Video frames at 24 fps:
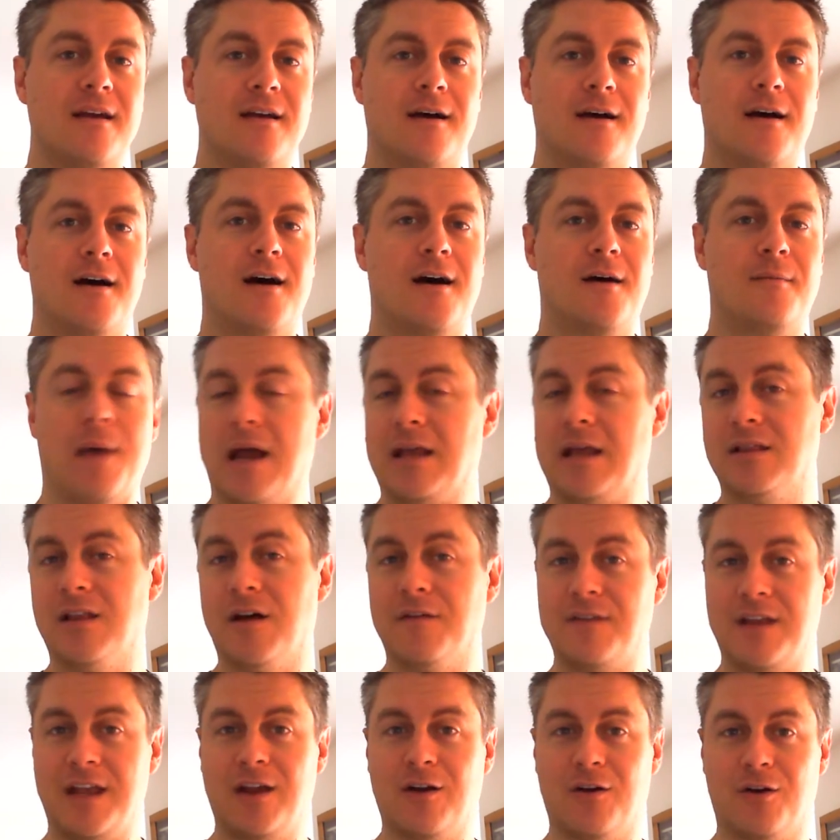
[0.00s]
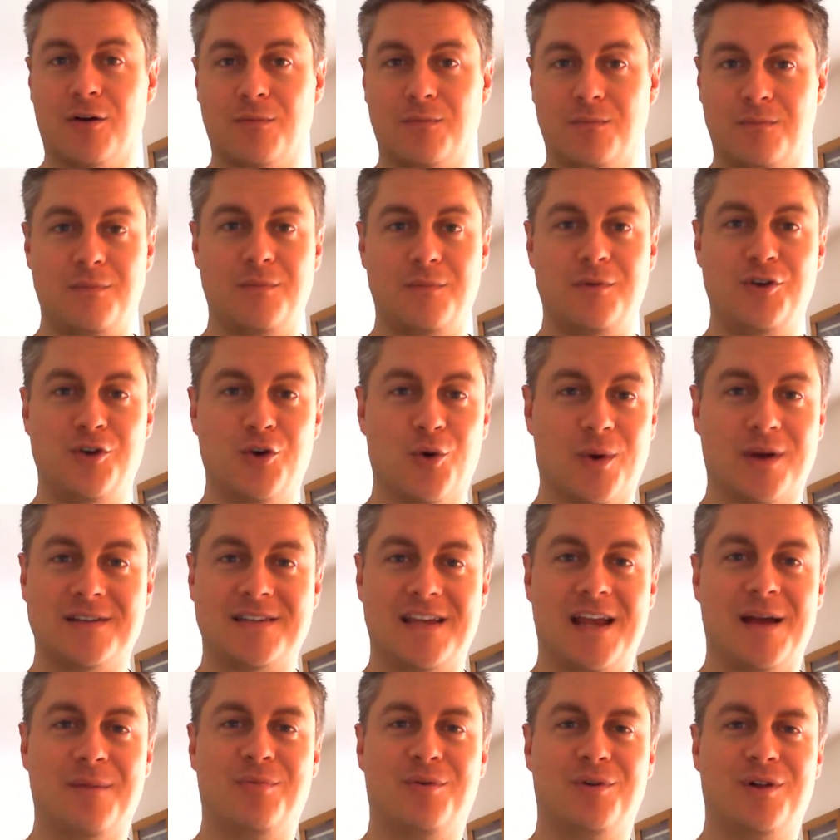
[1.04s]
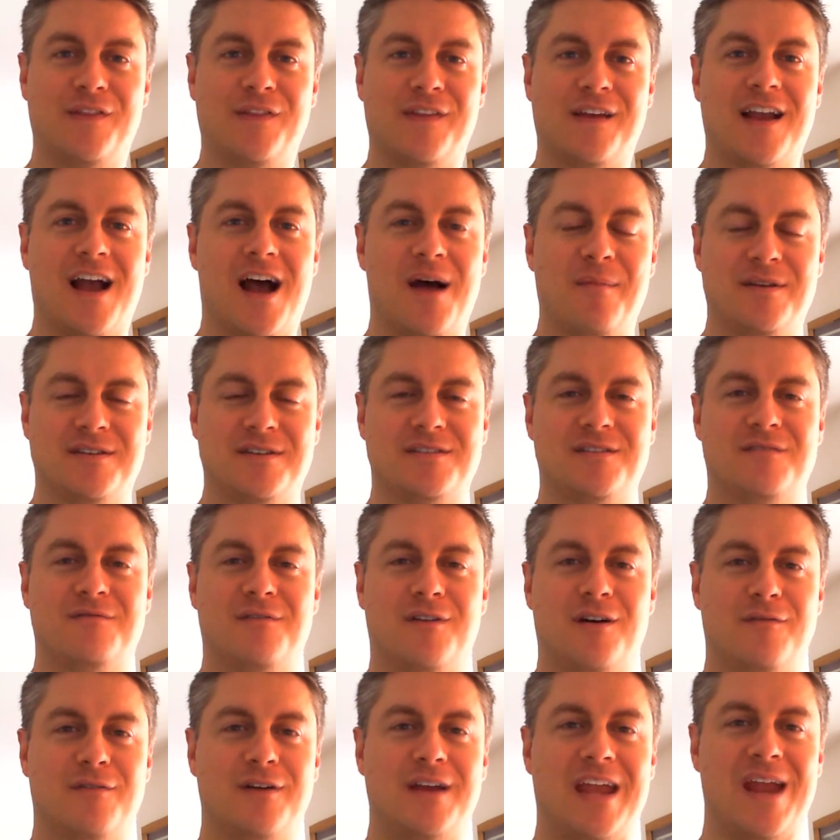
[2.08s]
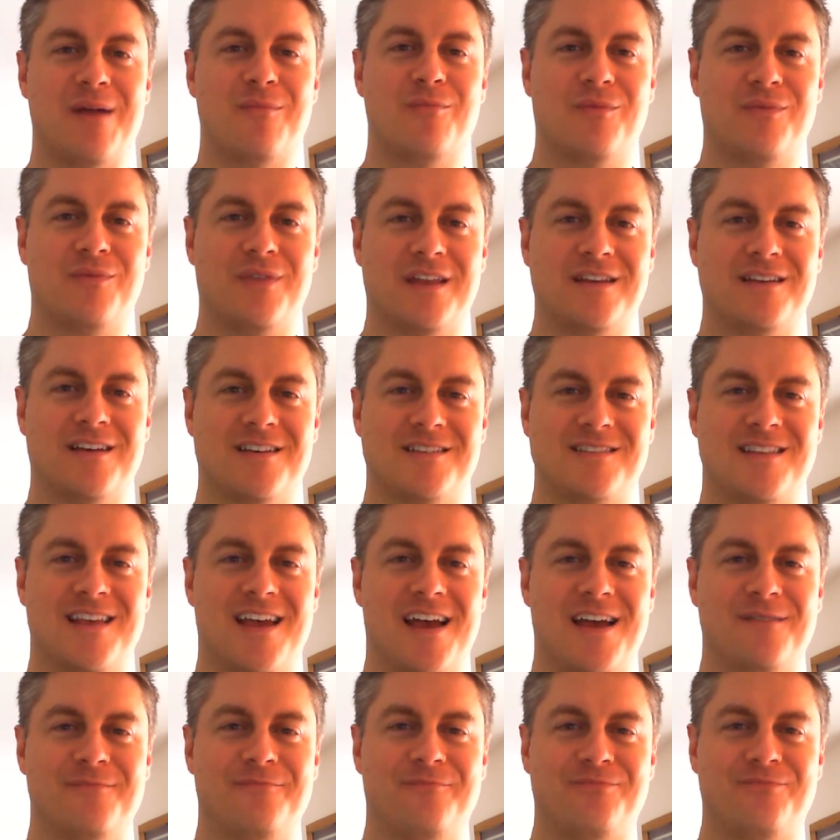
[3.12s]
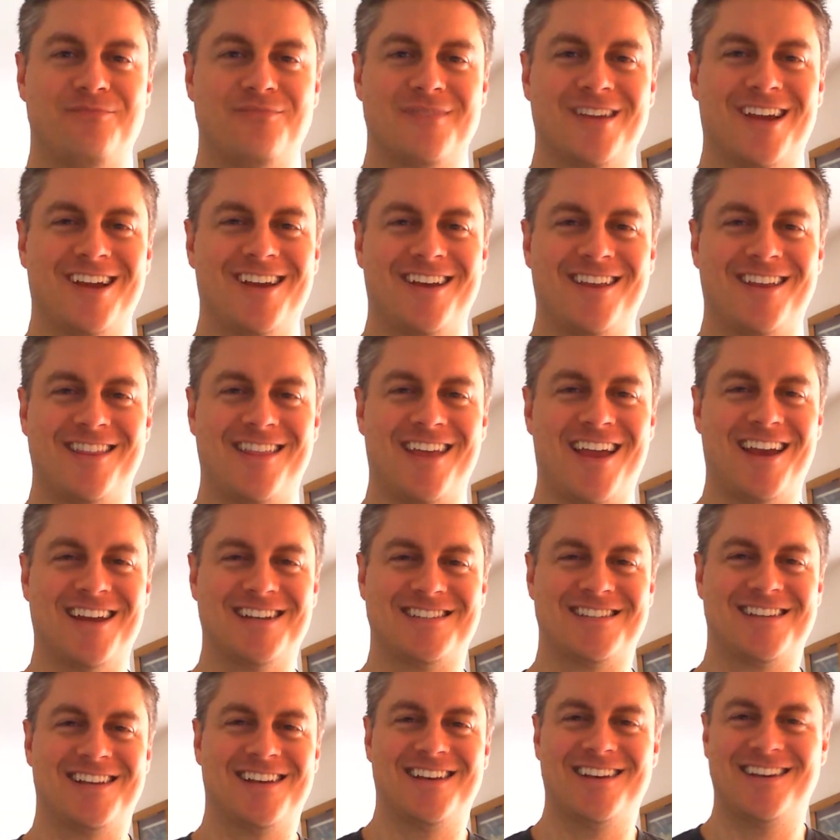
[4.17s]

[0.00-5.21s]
um, I'd love to hear your example in the comments of, of a game that does that. Thanks.